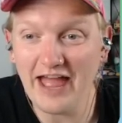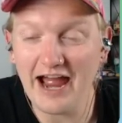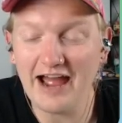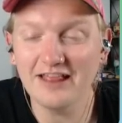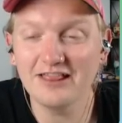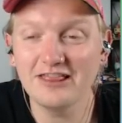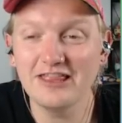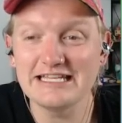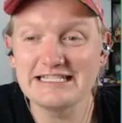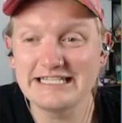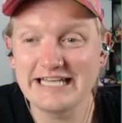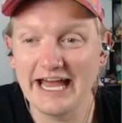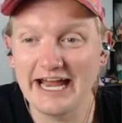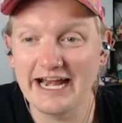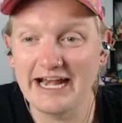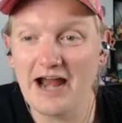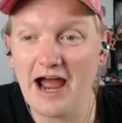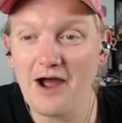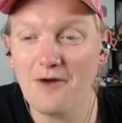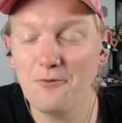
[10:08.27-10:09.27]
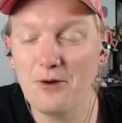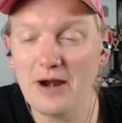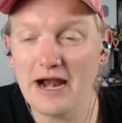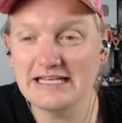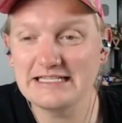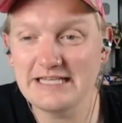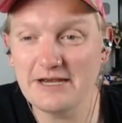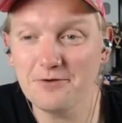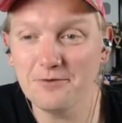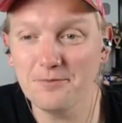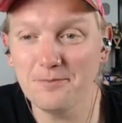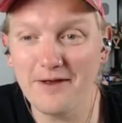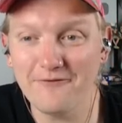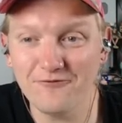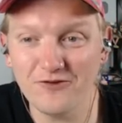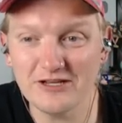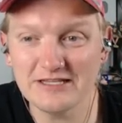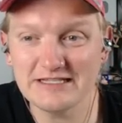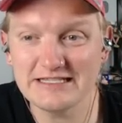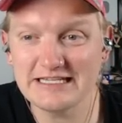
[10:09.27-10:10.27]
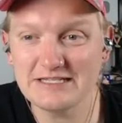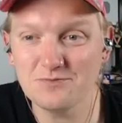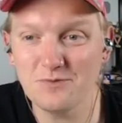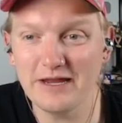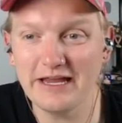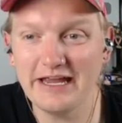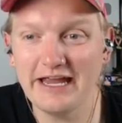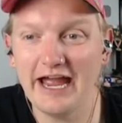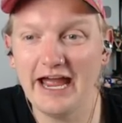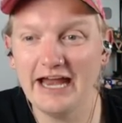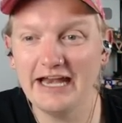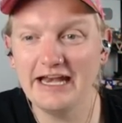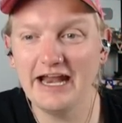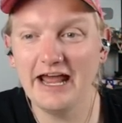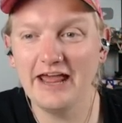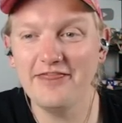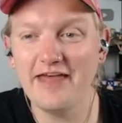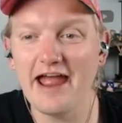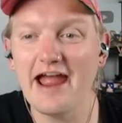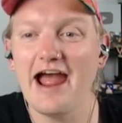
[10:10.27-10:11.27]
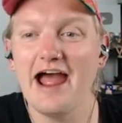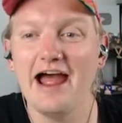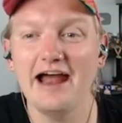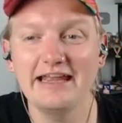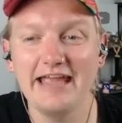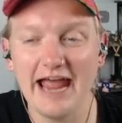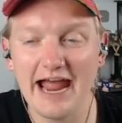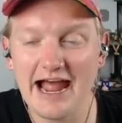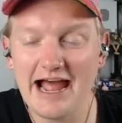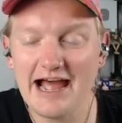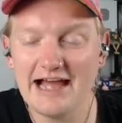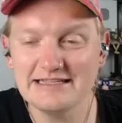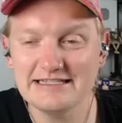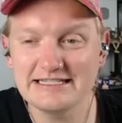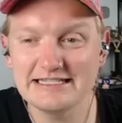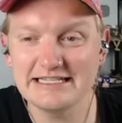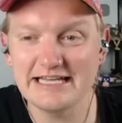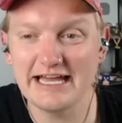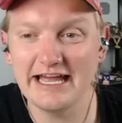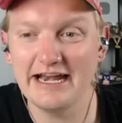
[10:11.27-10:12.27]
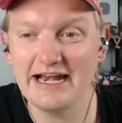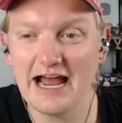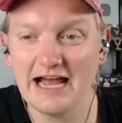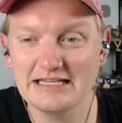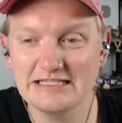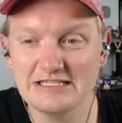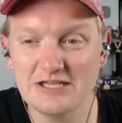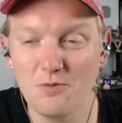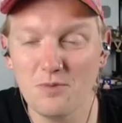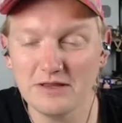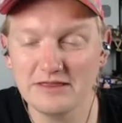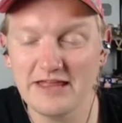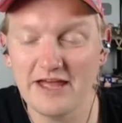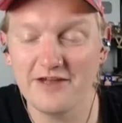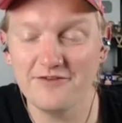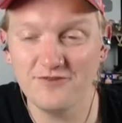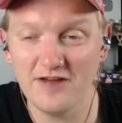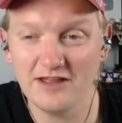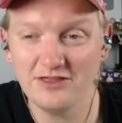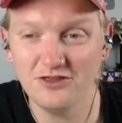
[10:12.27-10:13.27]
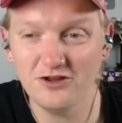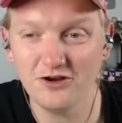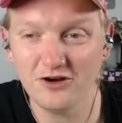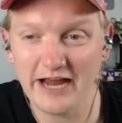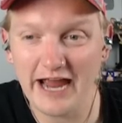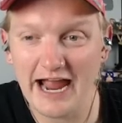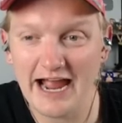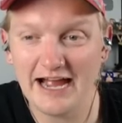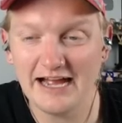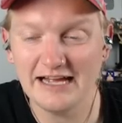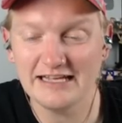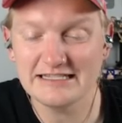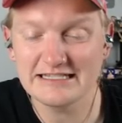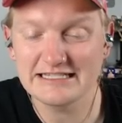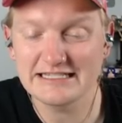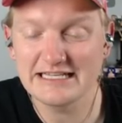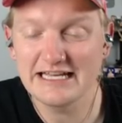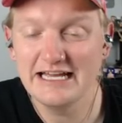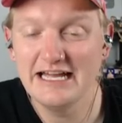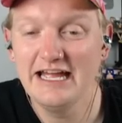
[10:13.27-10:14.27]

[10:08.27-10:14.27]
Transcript: Listen, when I stayed with my friends this weekend, they had cats and I saw what they fed their cats.